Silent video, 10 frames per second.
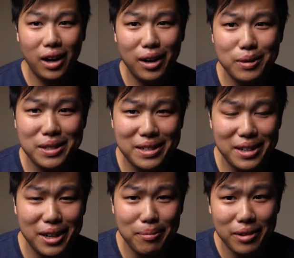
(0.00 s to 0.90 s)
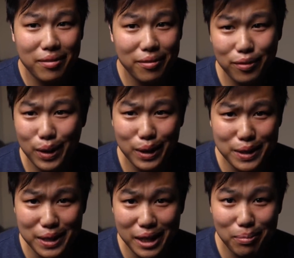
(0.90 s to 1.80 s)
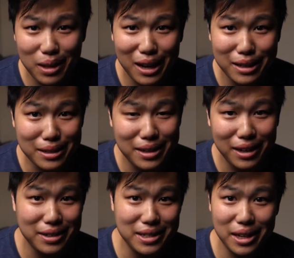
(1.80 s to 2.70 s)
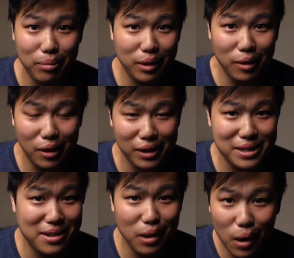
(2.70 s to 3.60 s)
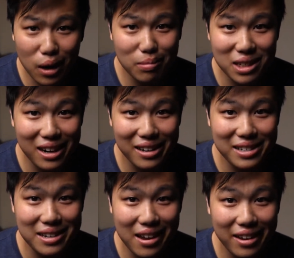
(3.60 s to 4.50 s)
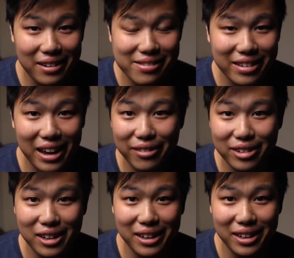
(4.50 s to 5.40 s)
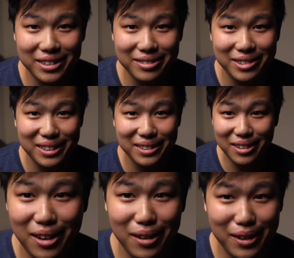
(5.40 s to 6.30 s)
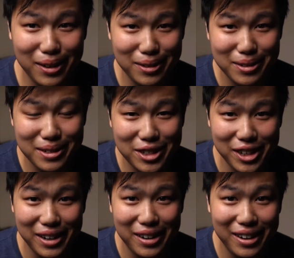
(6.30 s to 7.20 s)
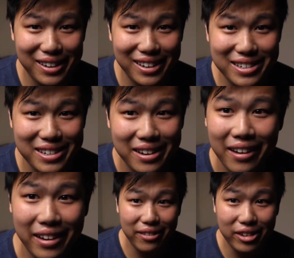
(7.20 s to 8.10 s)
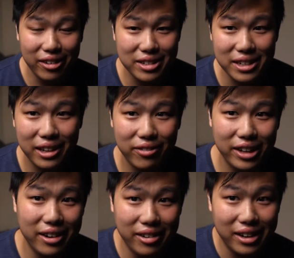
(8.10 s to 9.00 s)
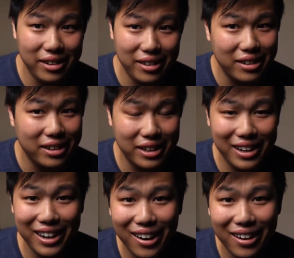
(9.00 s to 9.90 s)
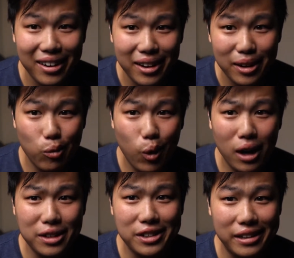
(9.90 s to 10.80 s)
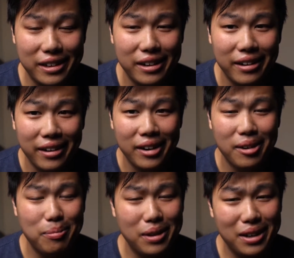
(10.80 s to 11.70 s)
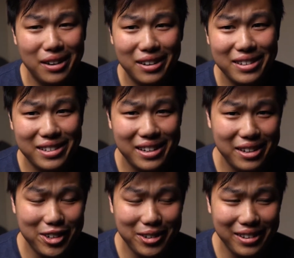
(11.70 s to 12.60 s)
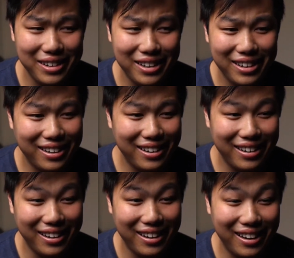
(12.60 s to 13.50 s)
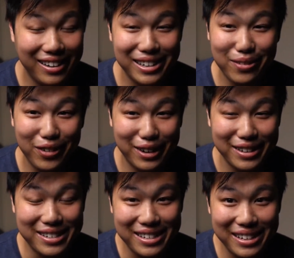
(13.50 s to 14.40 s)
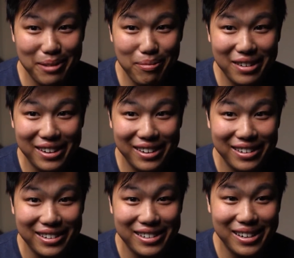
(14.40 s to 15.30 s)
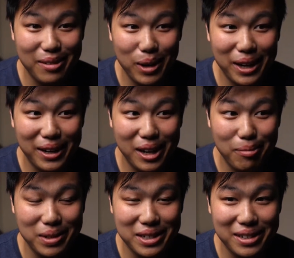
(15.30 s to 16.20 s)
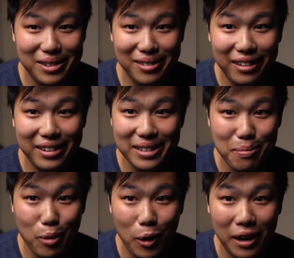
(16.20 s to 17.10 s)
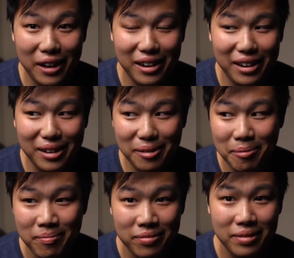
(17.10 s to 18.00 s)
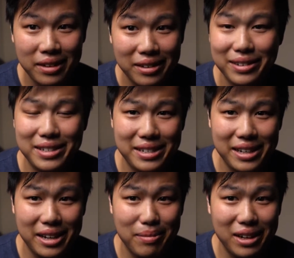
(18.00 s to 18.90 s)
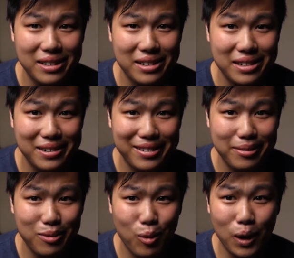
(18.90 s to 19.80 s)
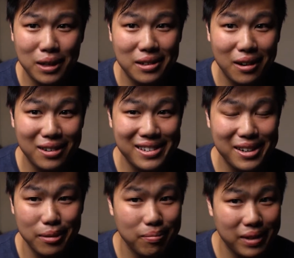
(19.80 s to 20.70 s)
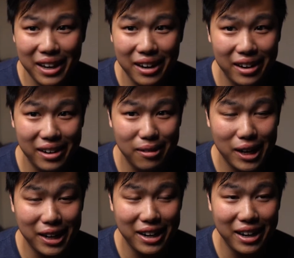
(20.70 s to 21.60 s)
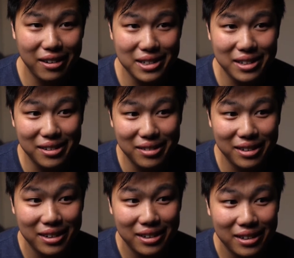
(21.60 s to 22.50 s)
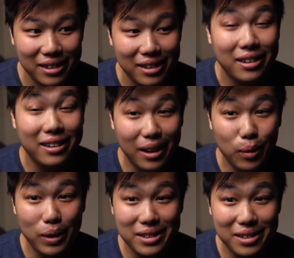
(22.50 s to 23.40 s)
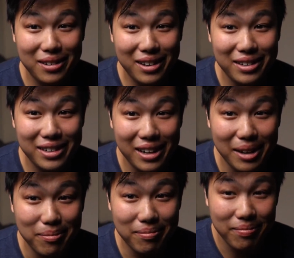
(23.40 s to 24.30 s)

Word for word: I was dumb and fell asleep last night and slept through all these alarms that I set after eating all those chicken nuggets. And if you haven't seen the video yet, you can click here and watch it. But essentially, I just fell asleep and didn't wake up until this morning and it's 10 minutes until work starts, so can't edit right now, so gotta wait till lunchtime.